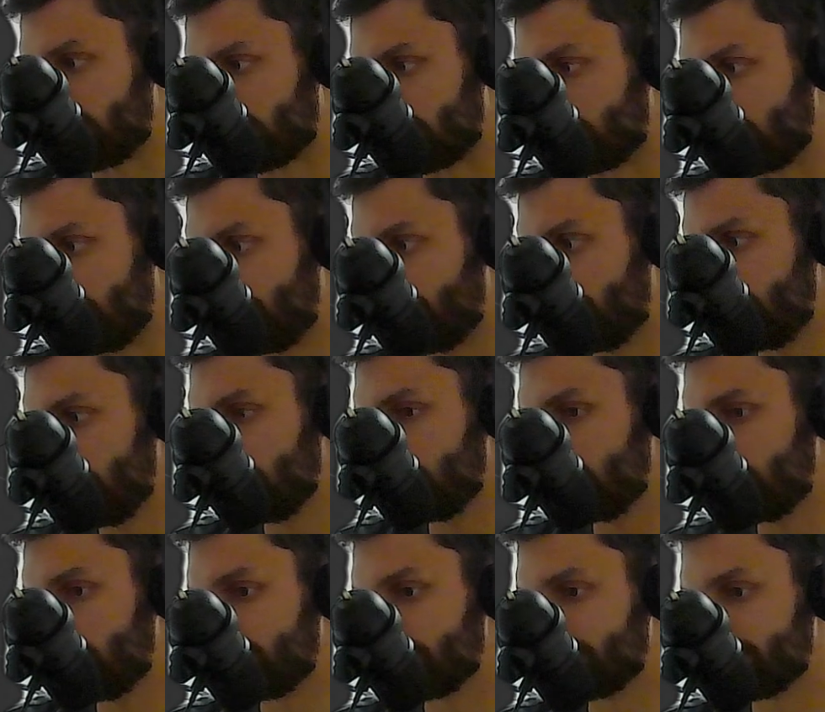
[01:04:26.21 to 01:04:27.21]
So
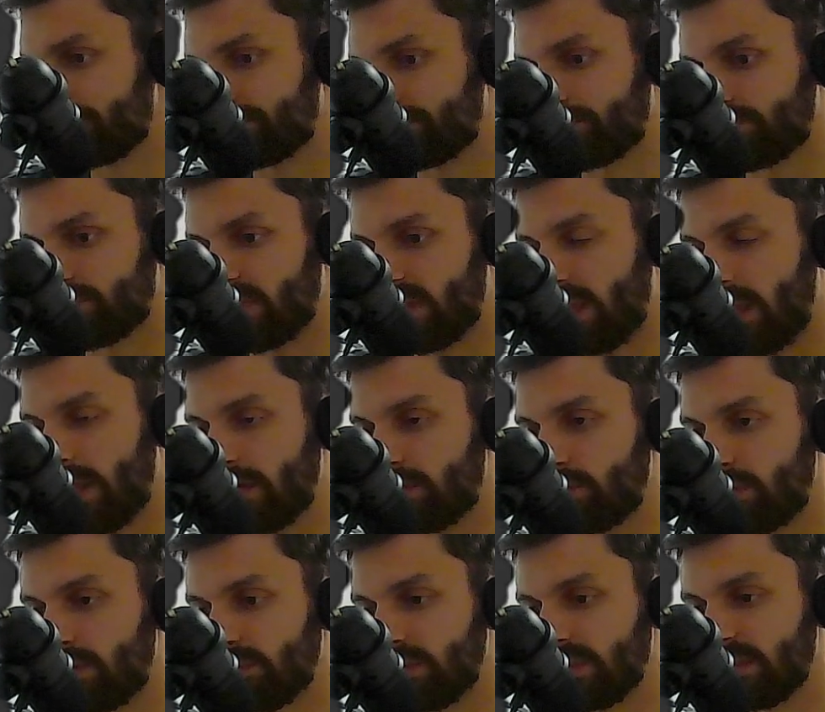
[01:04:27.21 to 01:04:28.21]
diffuse,
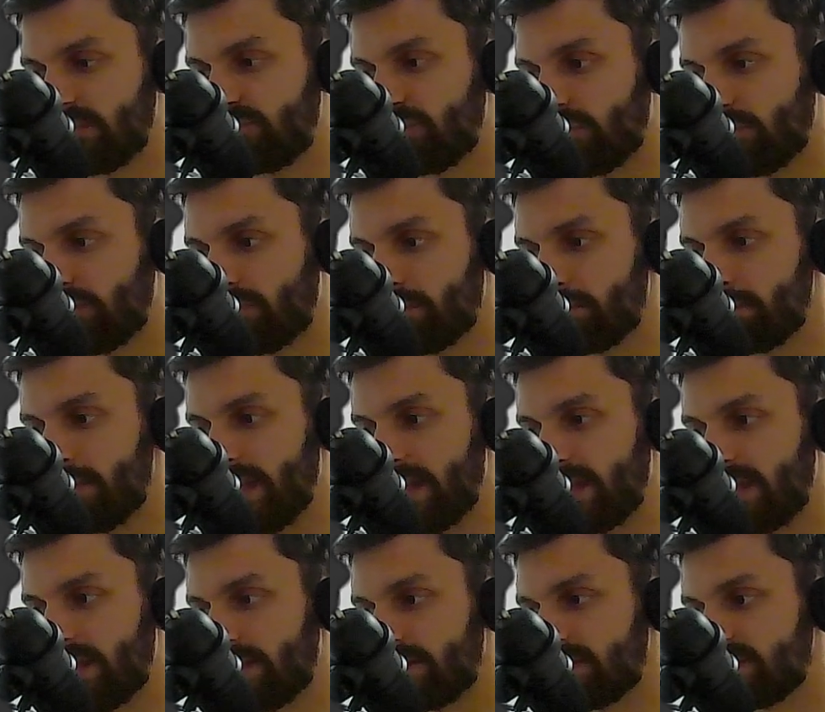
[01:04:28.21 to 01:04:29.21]
and we will just
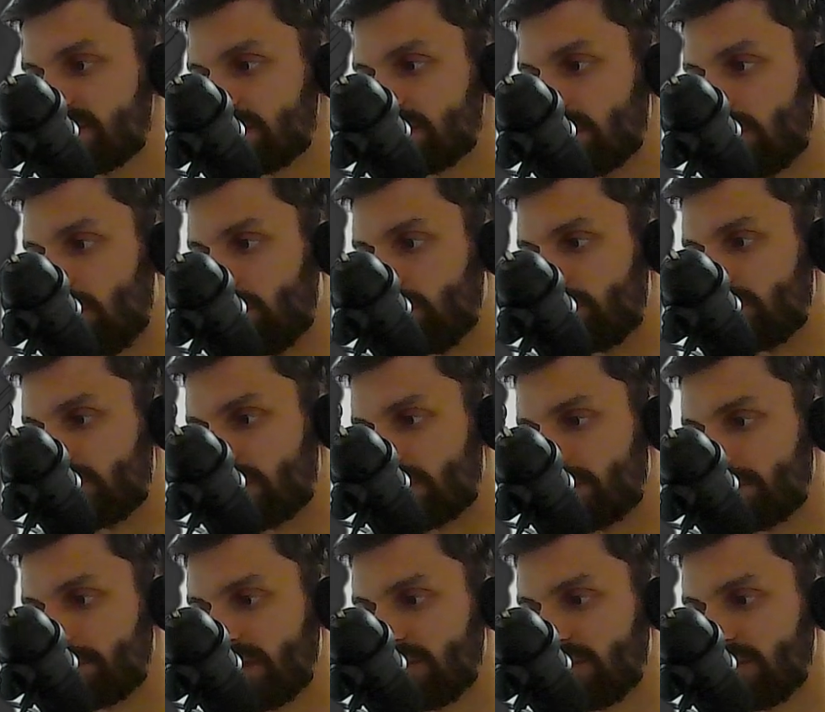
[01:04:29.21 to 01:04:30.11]
bake it over.